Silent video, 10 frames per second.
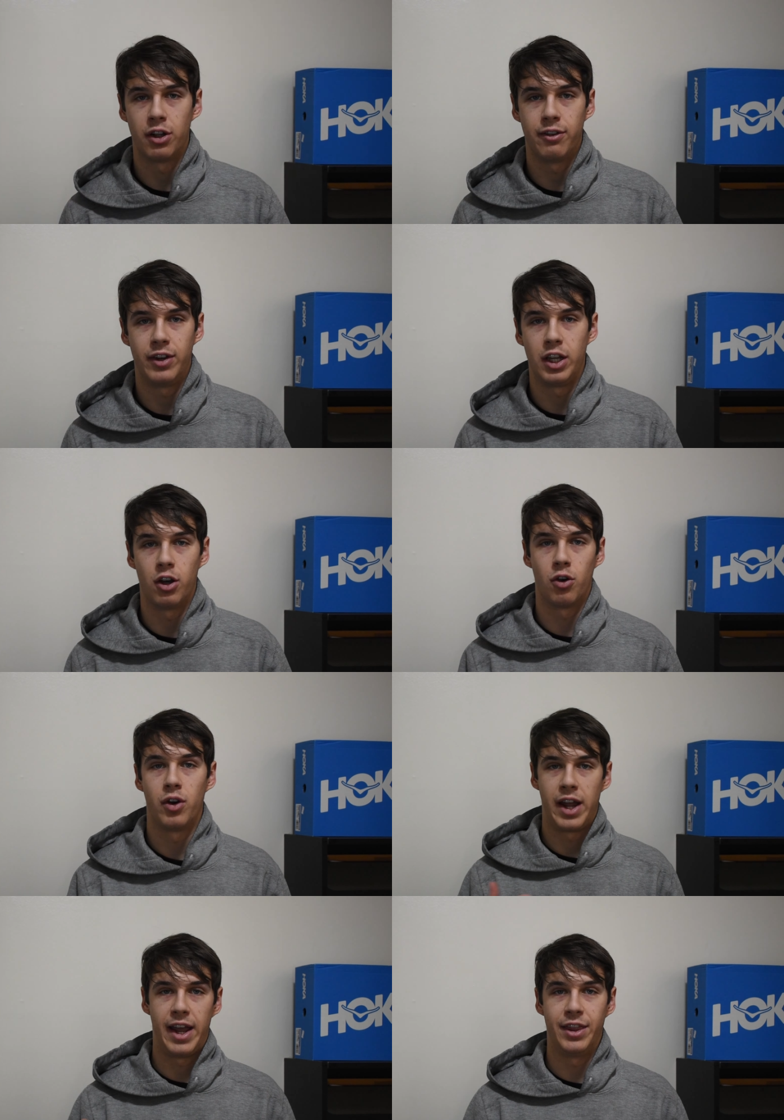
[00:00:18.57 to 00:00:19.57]
the video
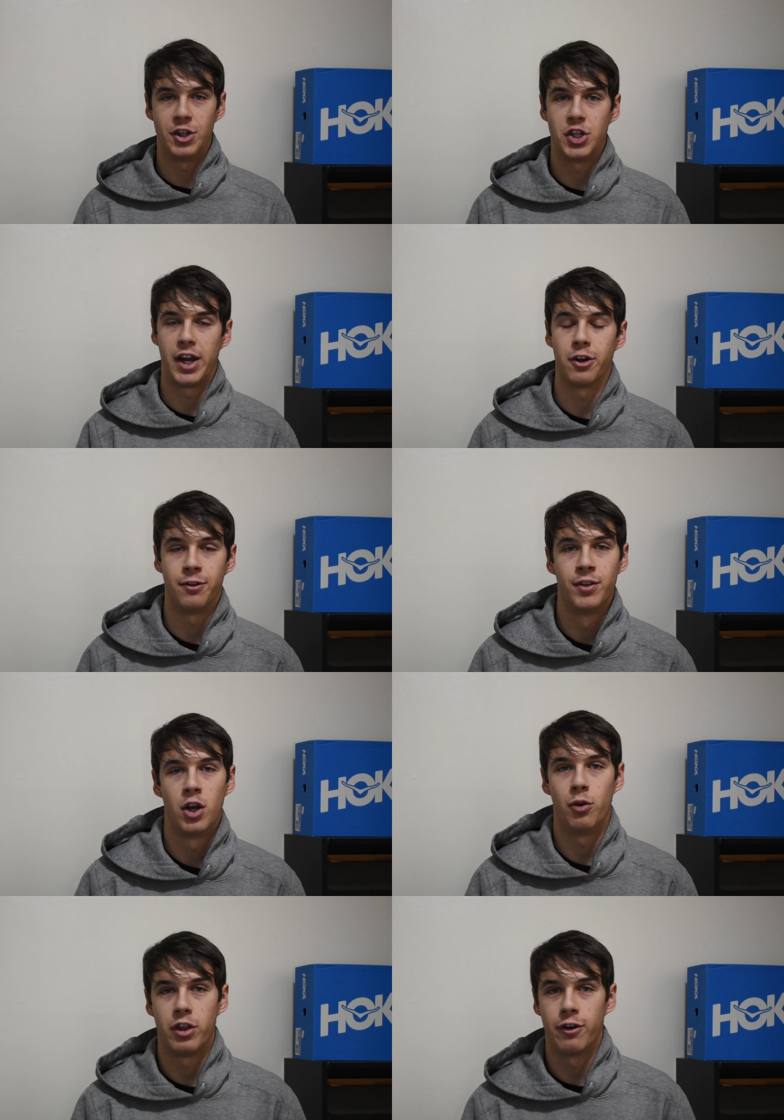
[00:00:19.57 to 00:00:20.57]
and the channel.
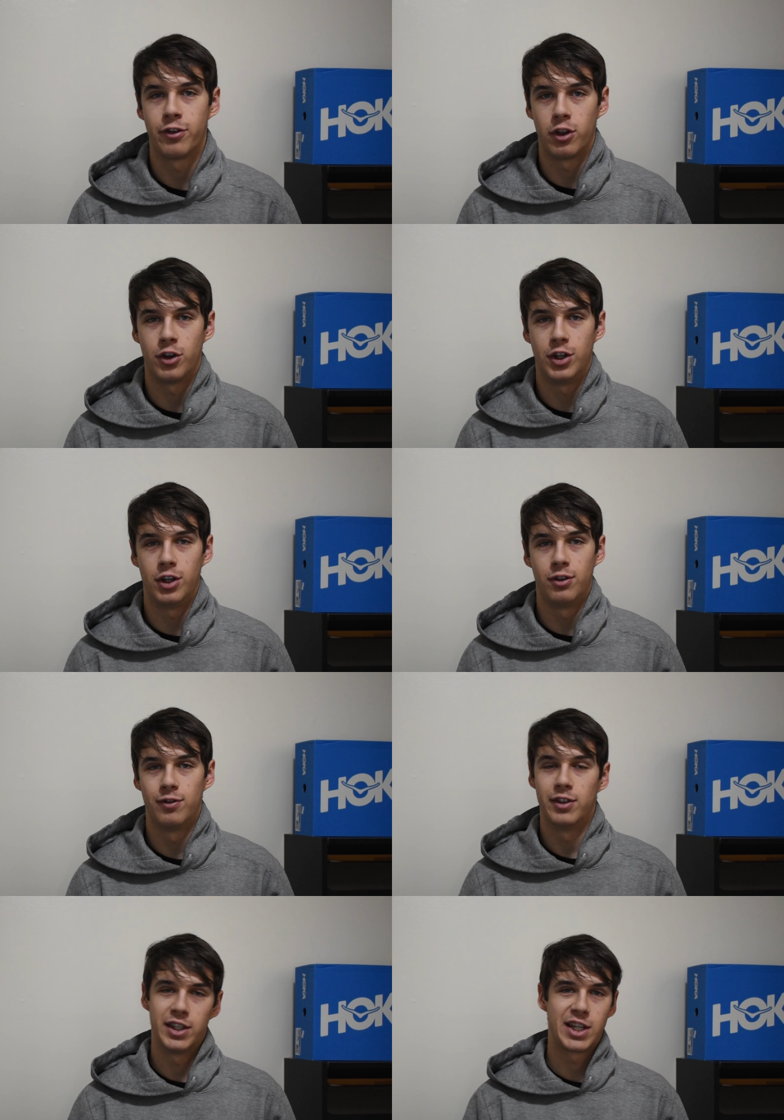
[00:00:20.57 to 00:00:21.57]
Without further ado,
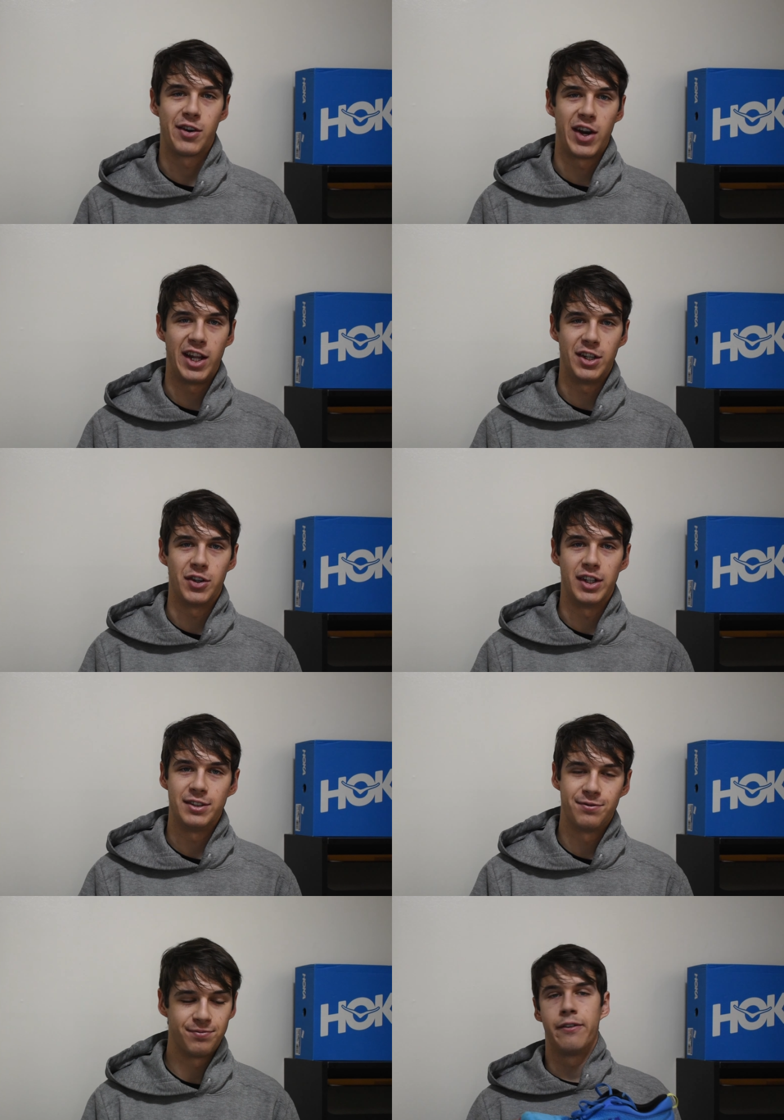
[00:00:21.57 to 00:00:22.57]
let's get right into it.
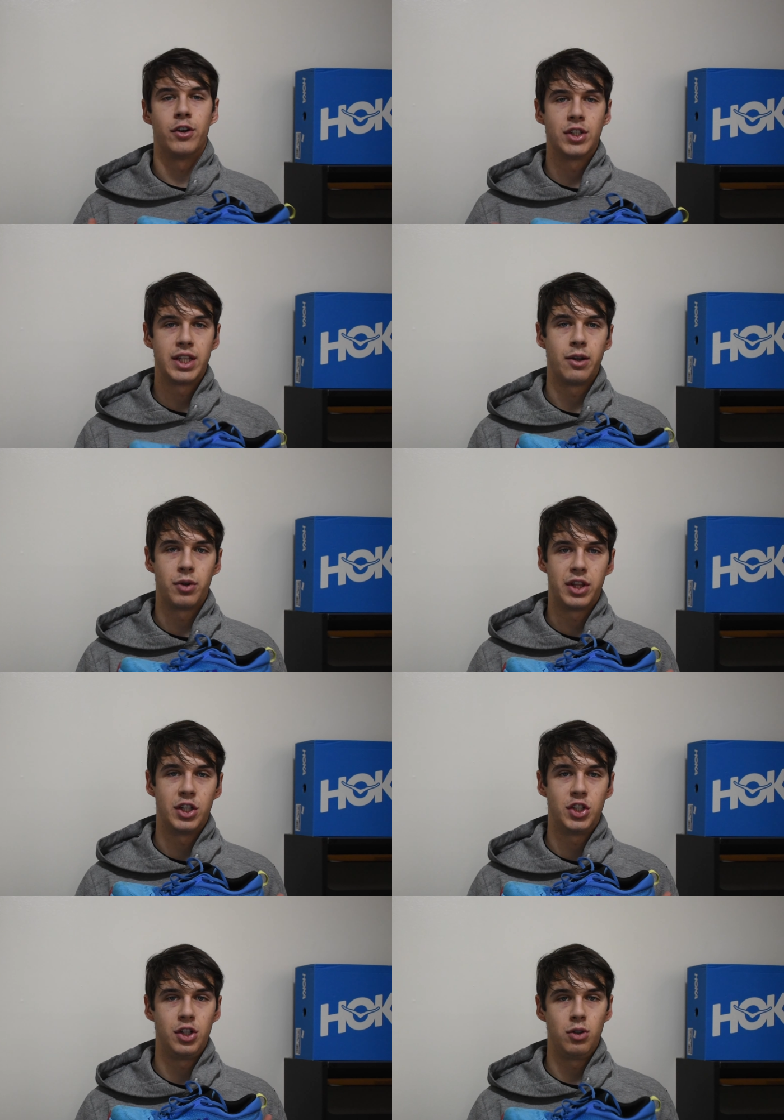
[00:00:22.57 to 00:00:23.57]
First thing with this
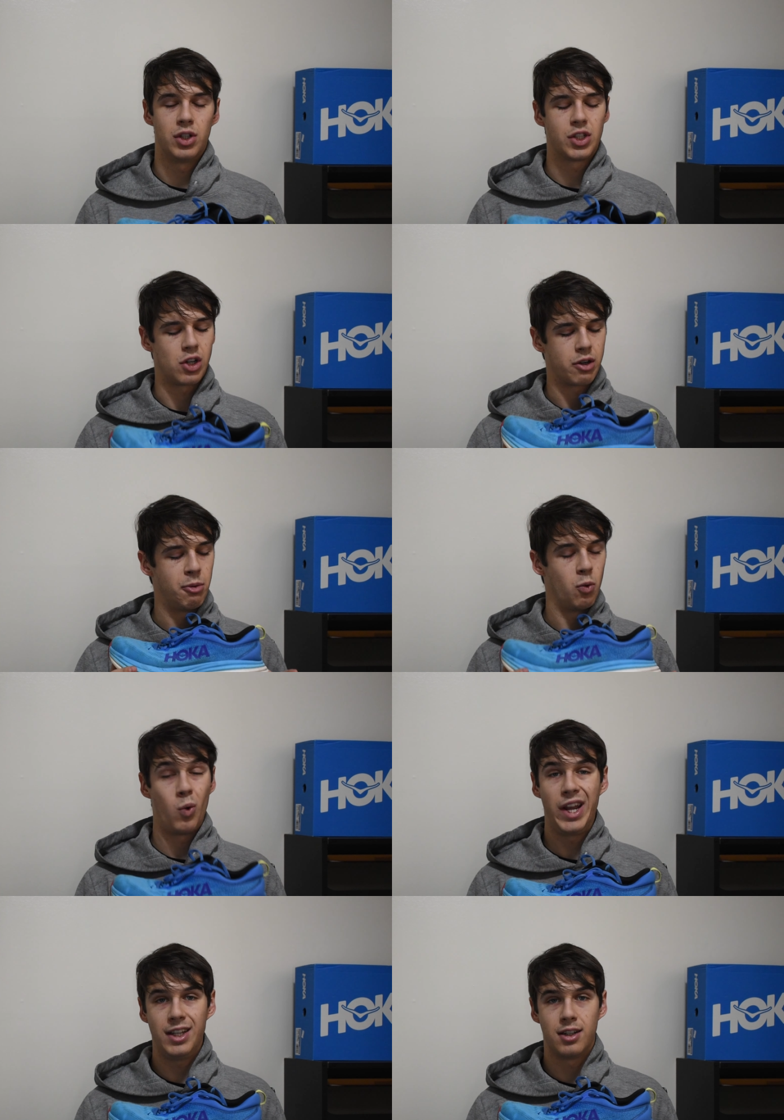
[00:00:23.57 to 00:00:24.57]
shoe, let's talk about
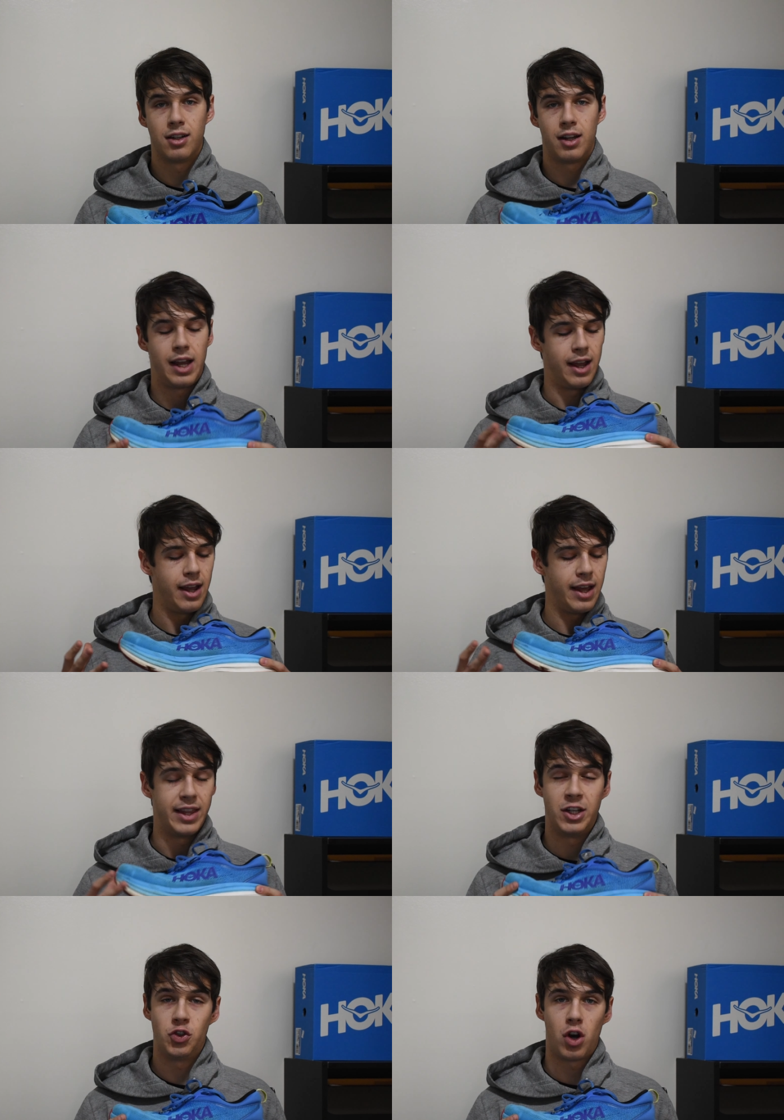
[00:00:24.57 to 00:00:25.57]
weight and
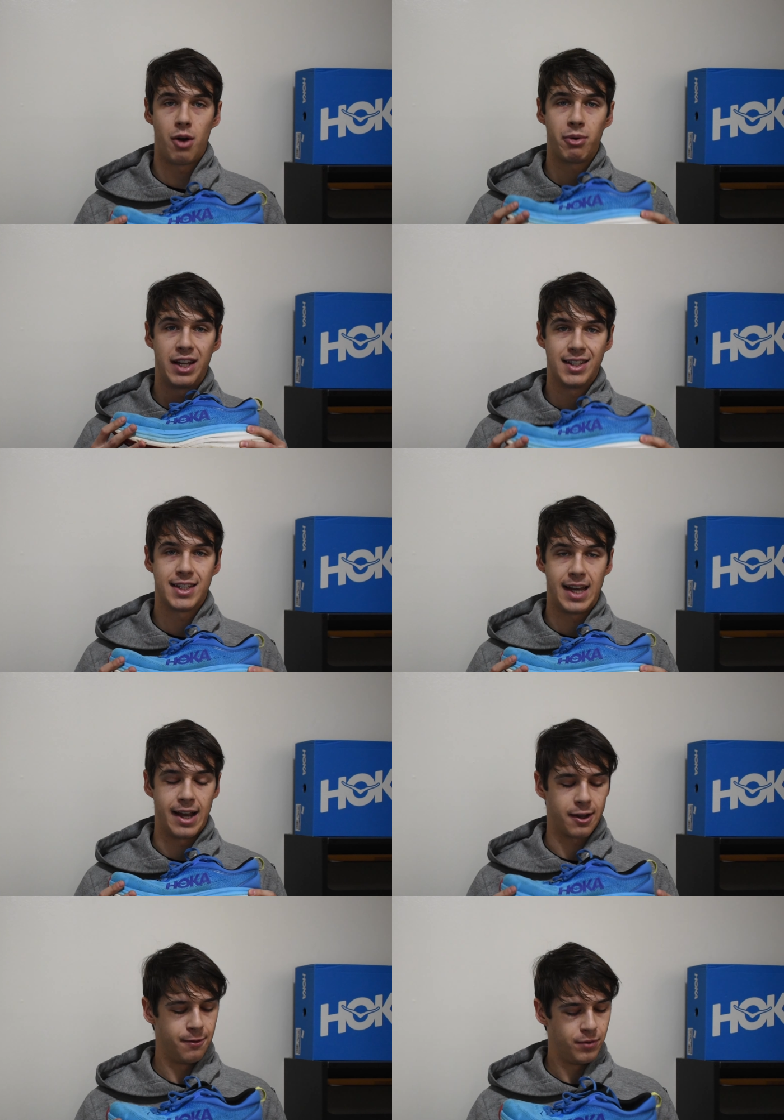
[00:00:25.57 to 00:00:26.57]
then drop and stack.
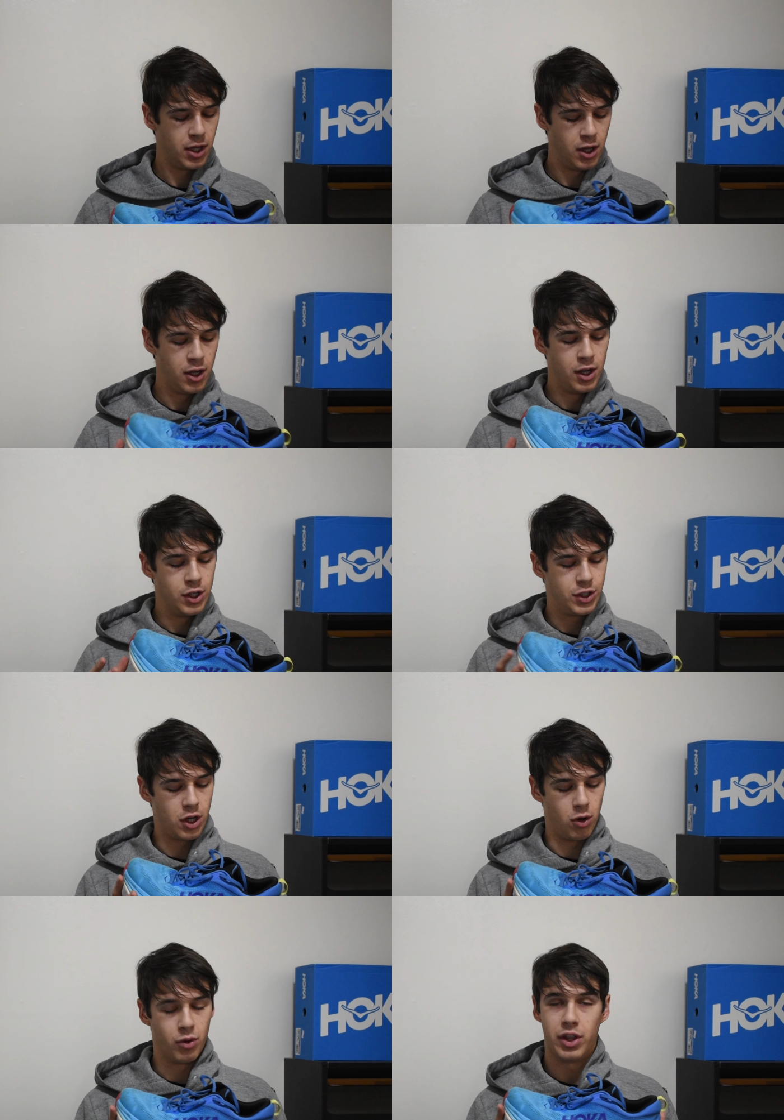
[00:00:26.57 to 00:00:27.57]

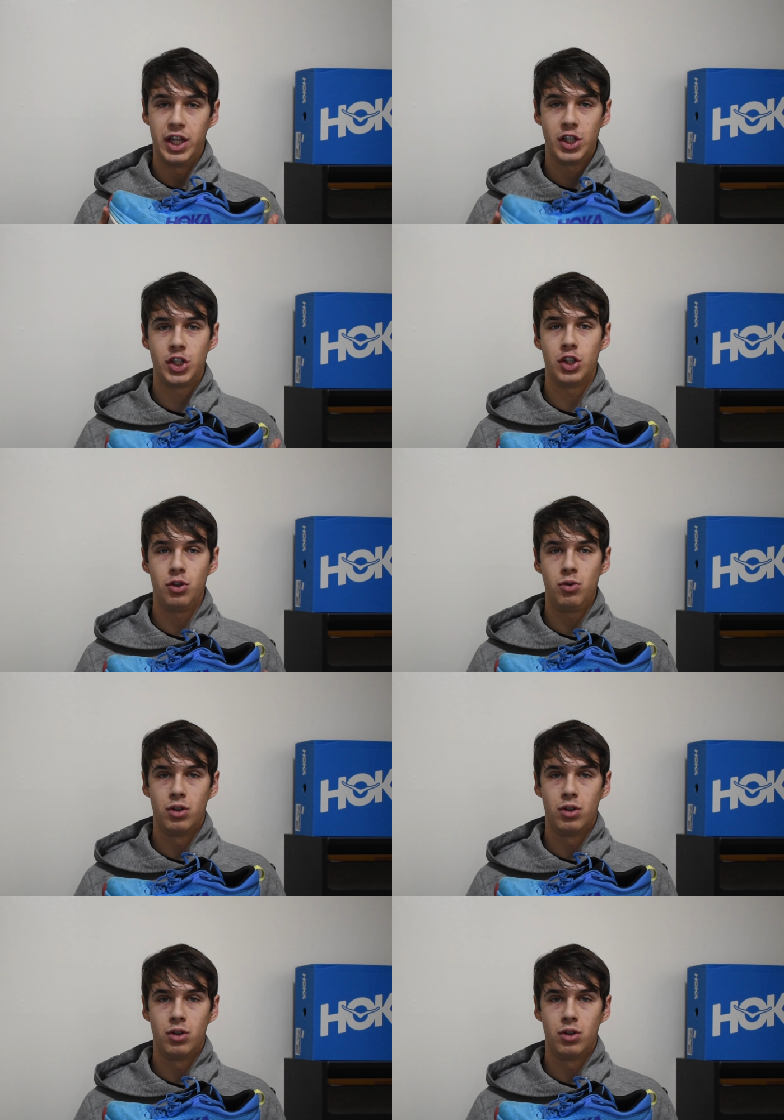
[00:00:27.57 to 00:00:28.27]
So this shoe,